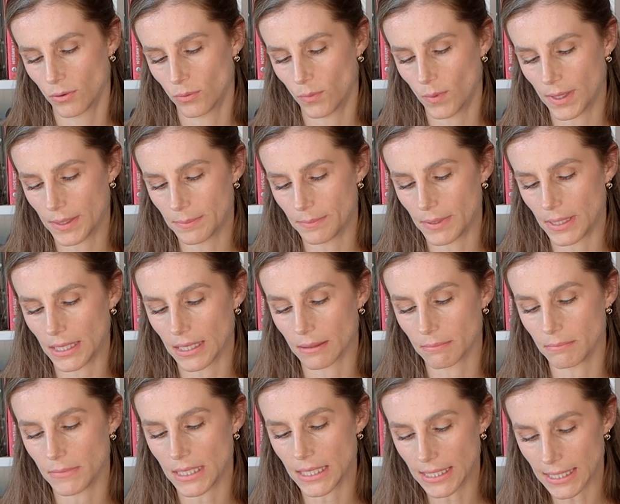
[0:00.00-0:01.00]
one
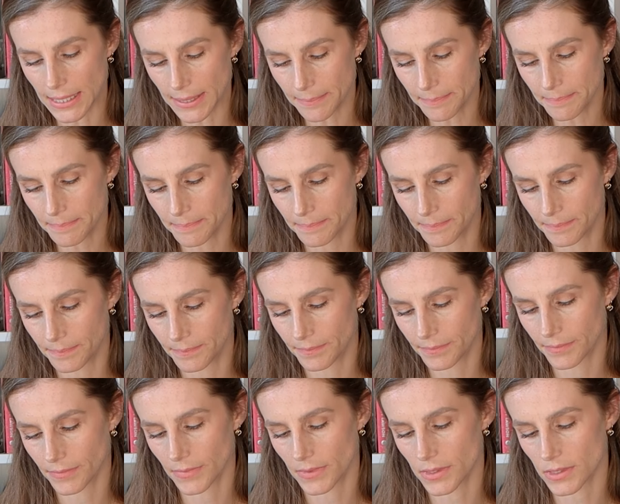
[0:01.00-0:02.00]
being medium,
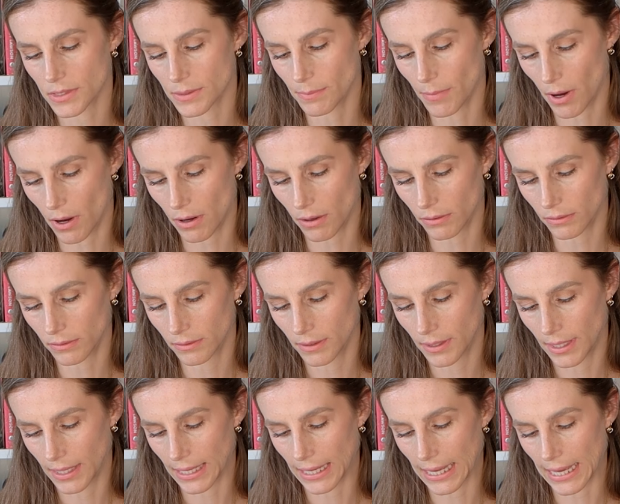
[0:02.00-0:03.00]
small,
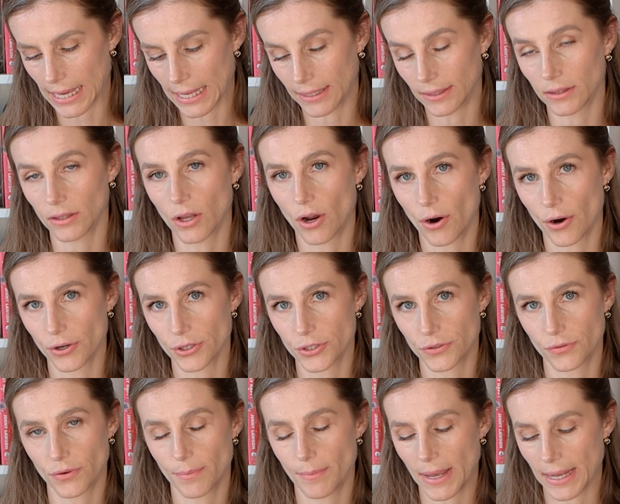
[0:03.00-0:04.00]
and
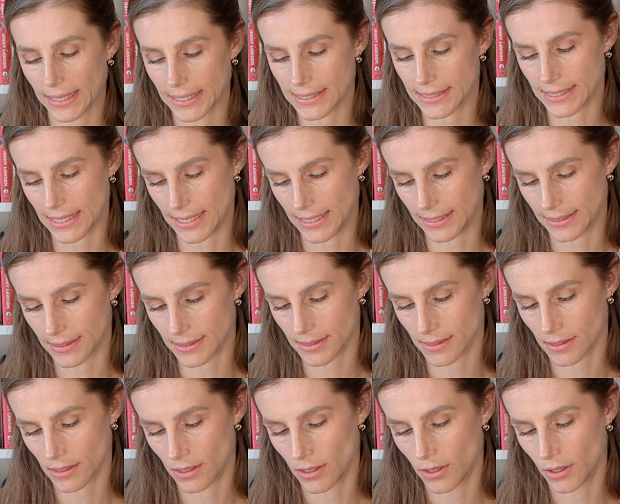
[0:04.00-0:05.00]
large for
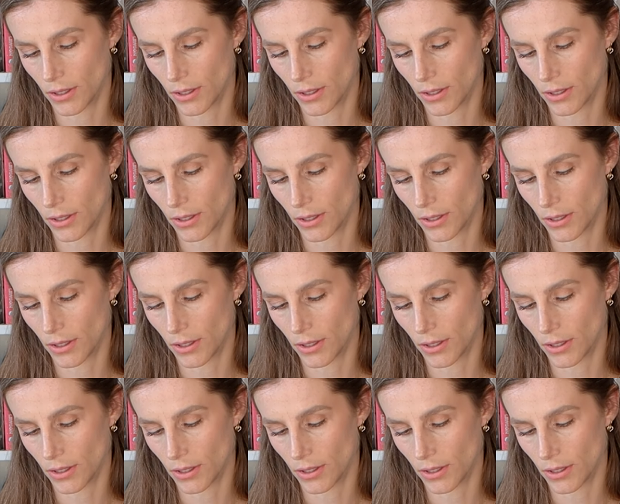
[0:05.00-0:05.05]
magazines.